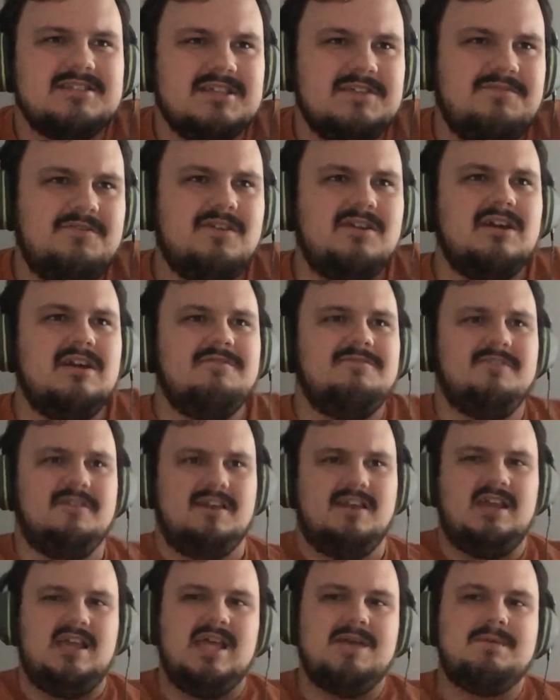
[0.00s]
if you're going to
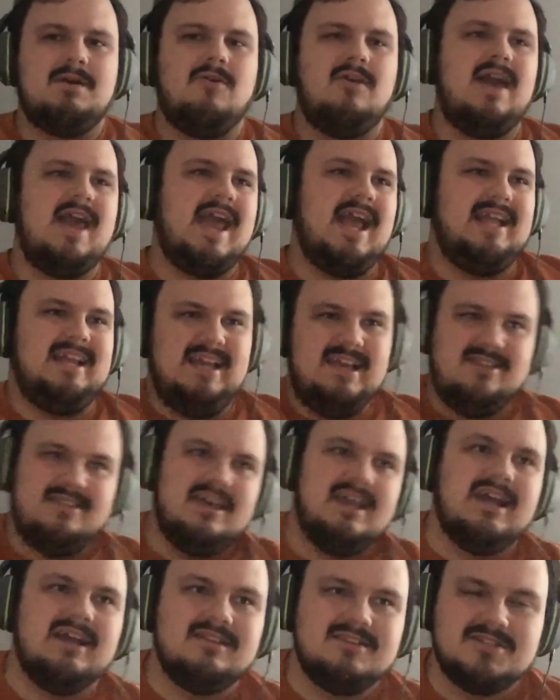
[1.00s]
forget about
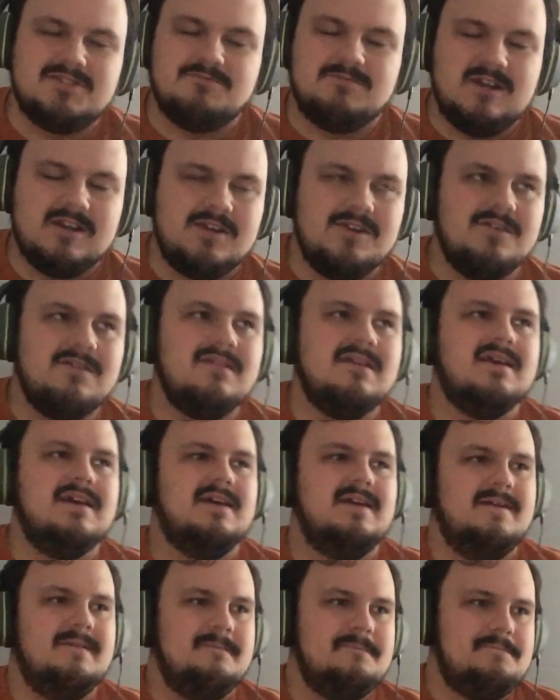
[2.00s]
anything on this record,
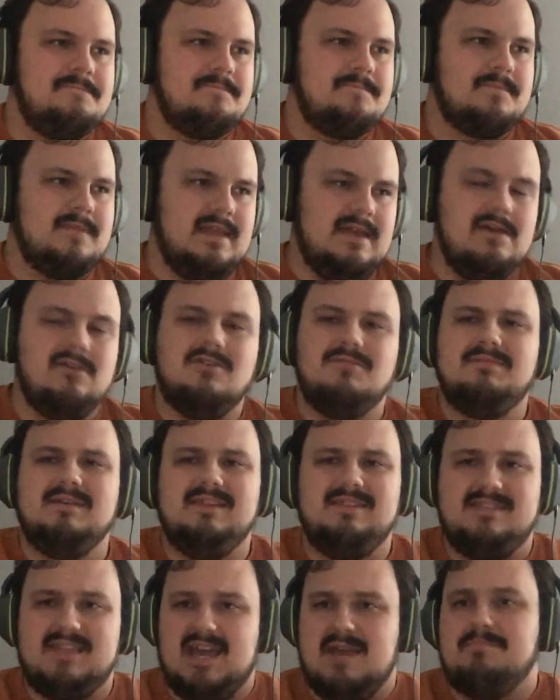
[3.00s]
it'll be
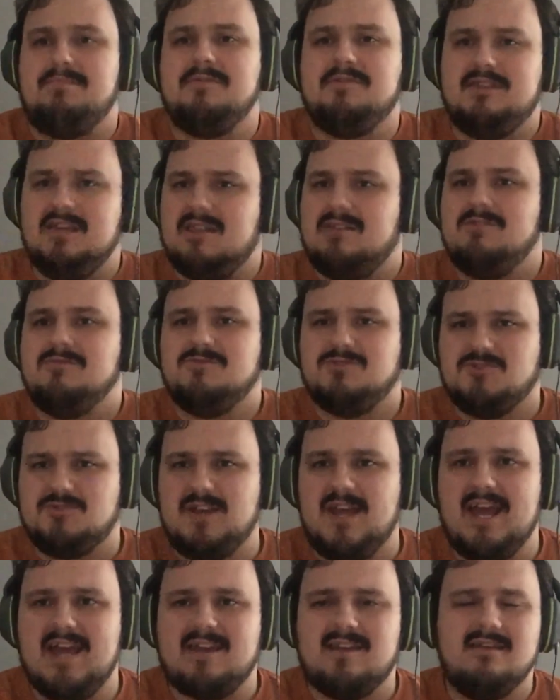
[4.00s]
that particular
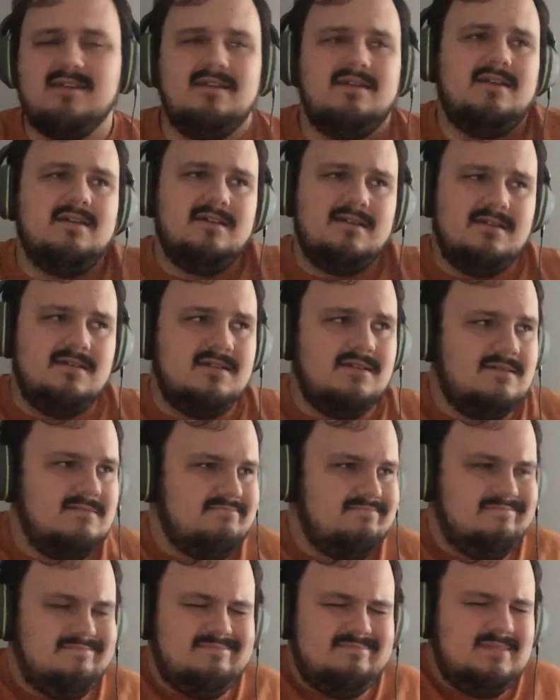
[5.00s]
track.
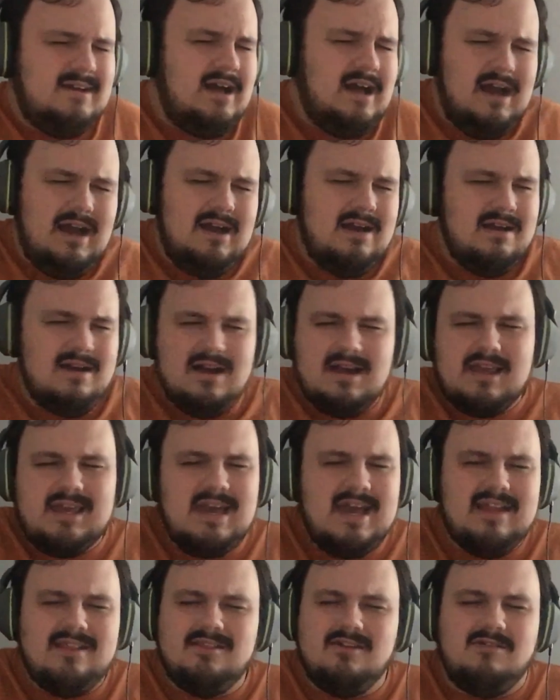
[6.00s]

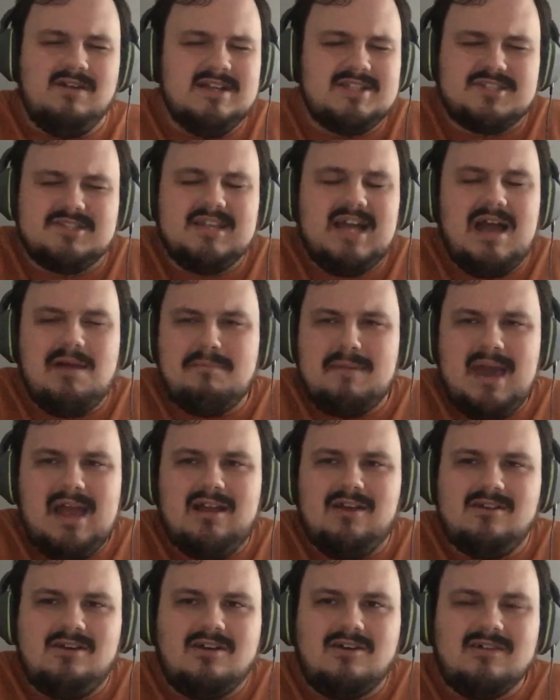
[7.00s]
Again, though, it's not bad
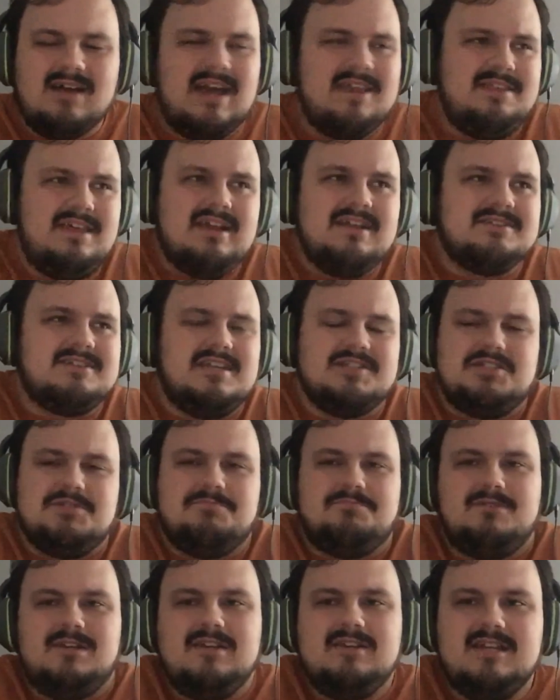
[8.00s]
at all. I think it's actually
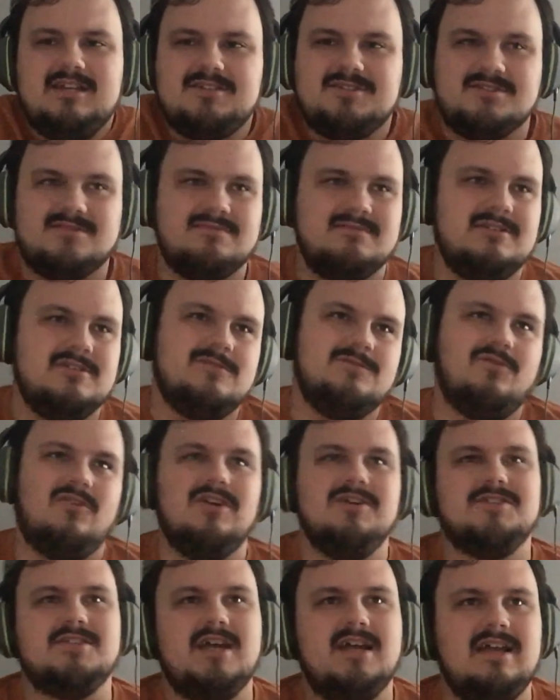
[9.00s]
pretty decent. His
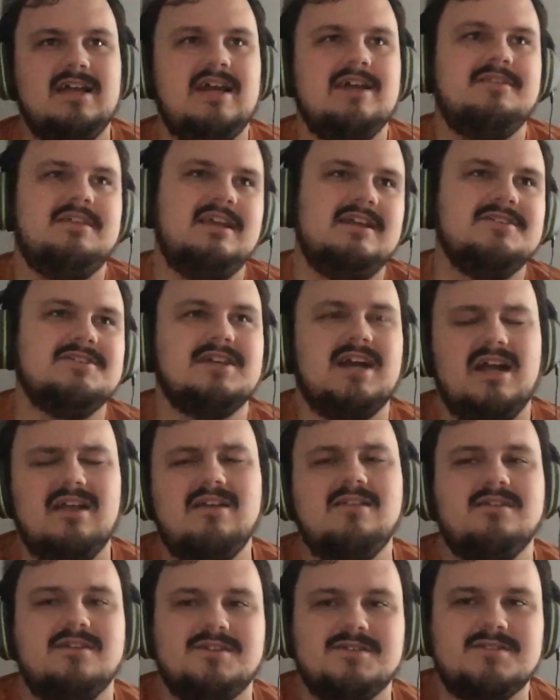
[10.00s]
voice on it, I think, is kind
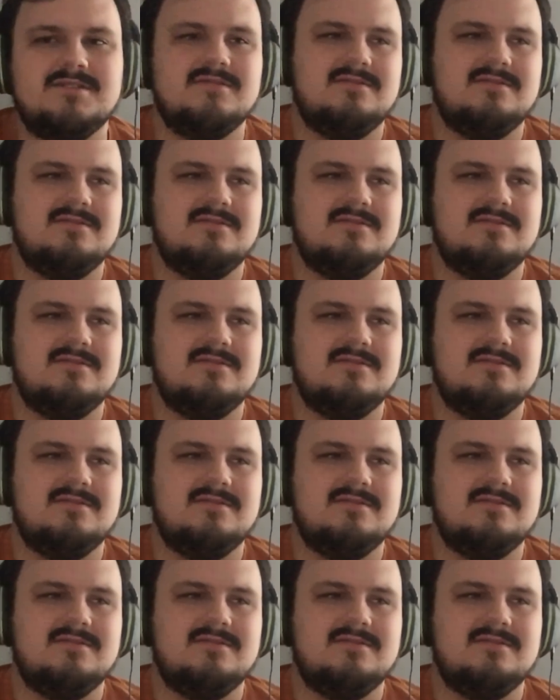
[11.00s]
of nice.